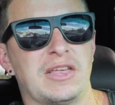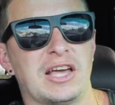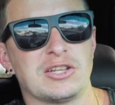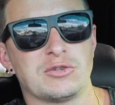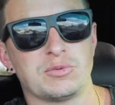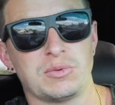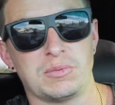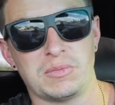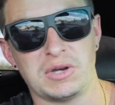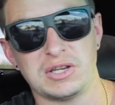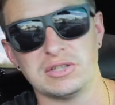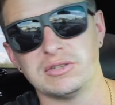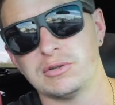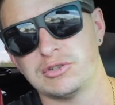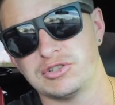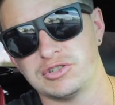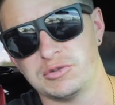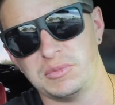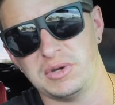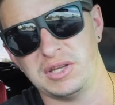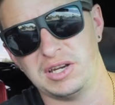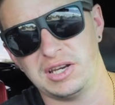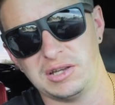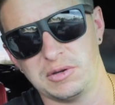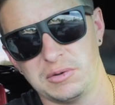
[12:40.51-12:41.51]
That's when my
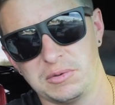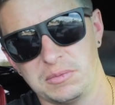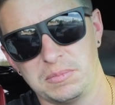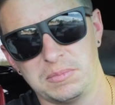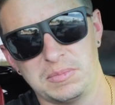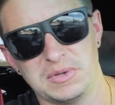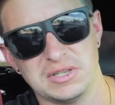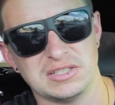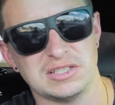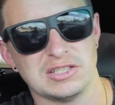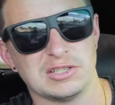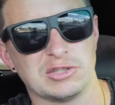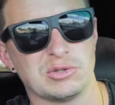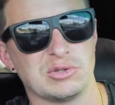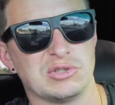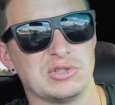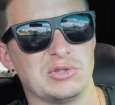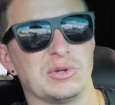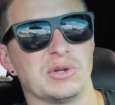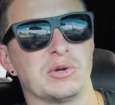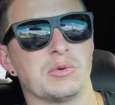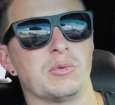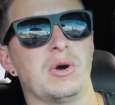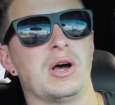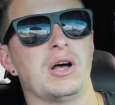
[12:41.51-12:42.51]
social media business was
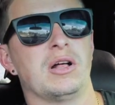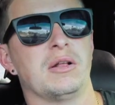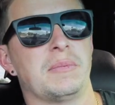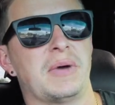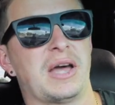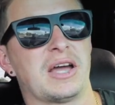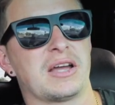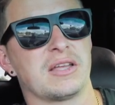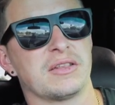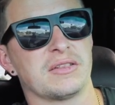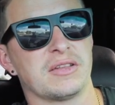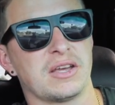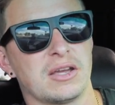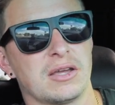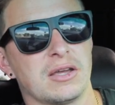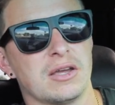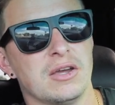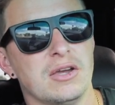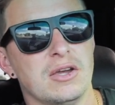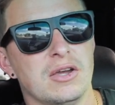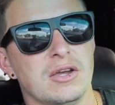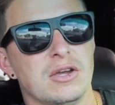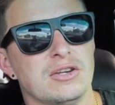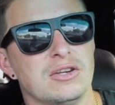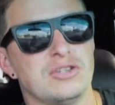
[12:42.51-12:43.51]
doing well, back in like
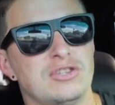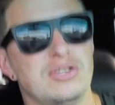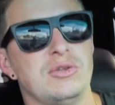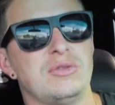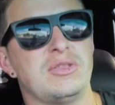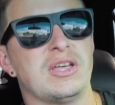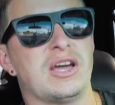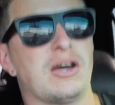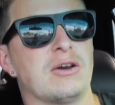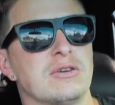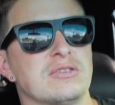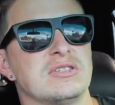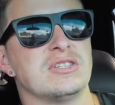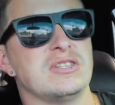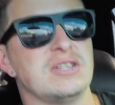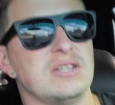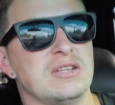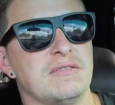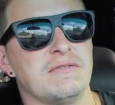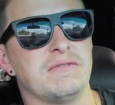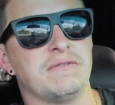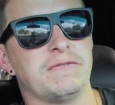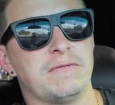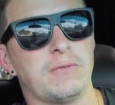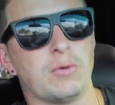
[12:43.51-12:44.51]

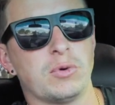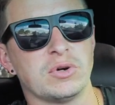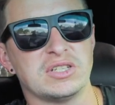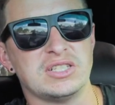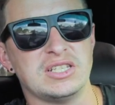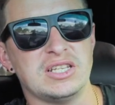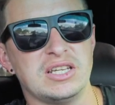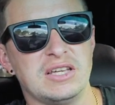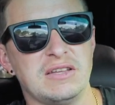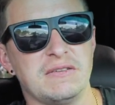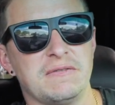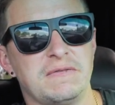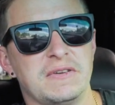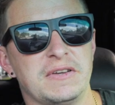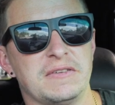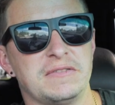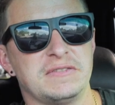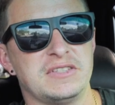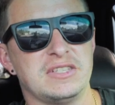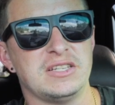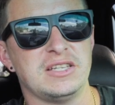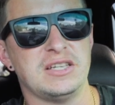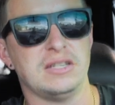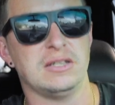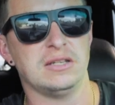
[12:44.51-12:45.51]
2014,
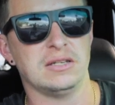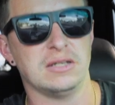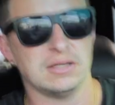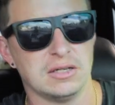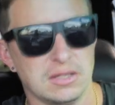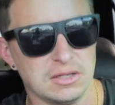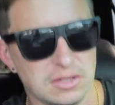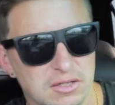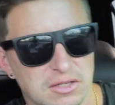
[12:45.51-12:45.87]
15,